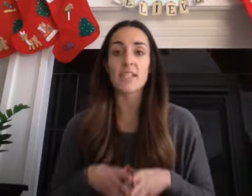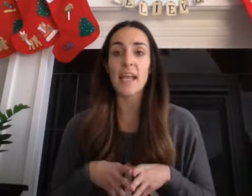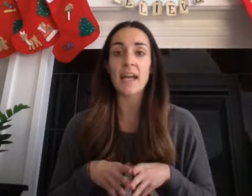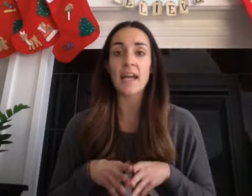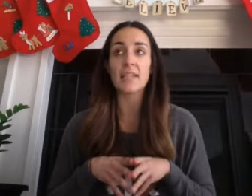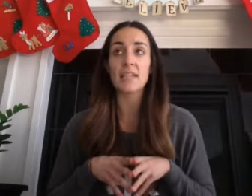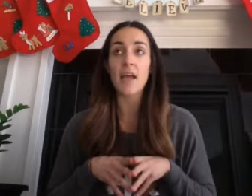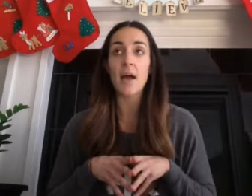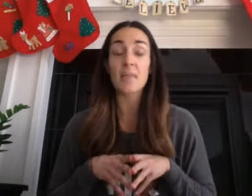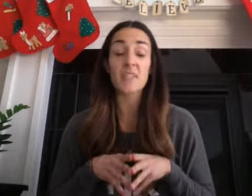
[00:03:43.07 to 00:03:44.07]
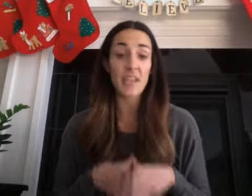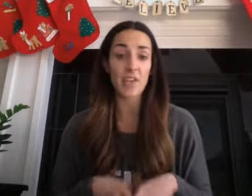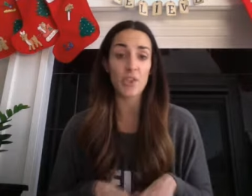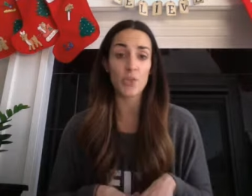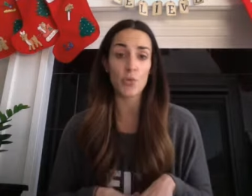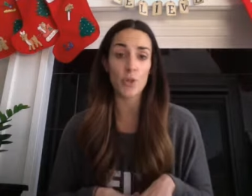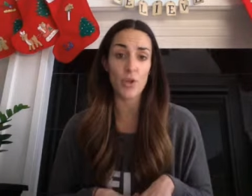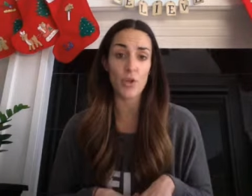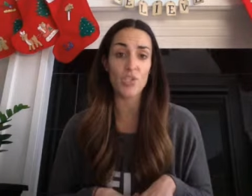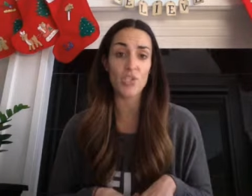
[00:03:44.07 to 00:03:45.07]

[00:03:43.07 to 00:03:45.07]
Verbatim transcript: and um, staying true to those.